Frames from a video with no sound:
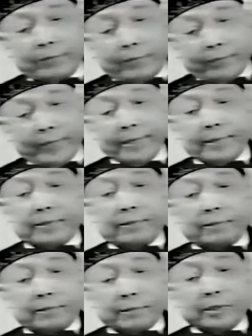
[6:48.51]
prophetic
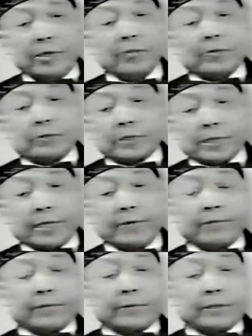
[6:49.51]
term of
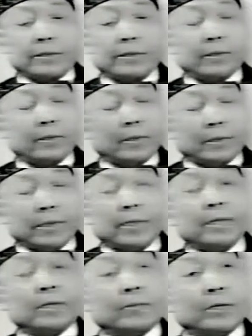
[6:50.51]
slavery
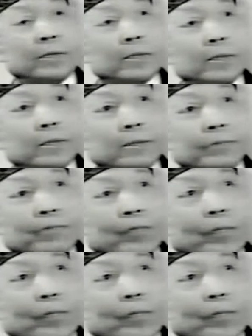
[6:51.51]
here in America,